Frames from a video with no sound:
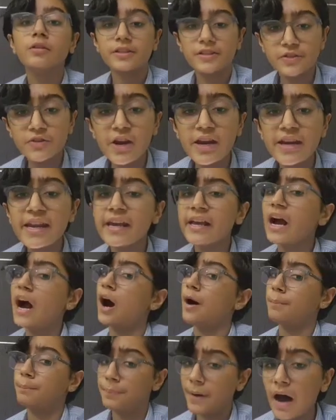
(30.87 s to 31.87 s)
straining
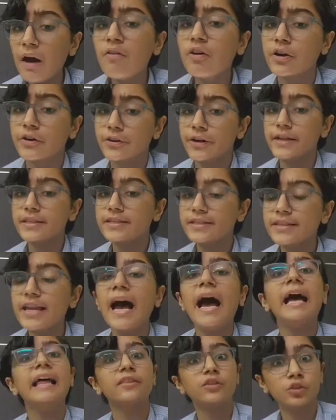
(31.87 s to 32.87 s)
our power grids,
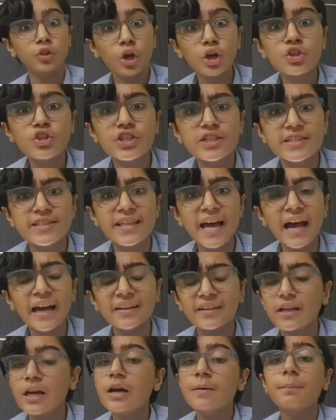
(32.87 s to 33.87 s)
and not just
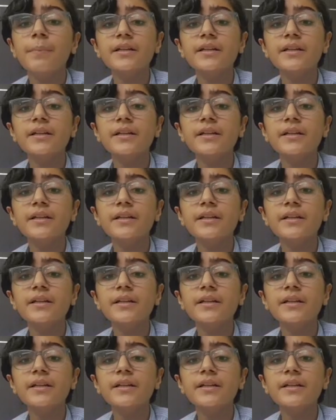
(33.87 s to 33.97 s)
that,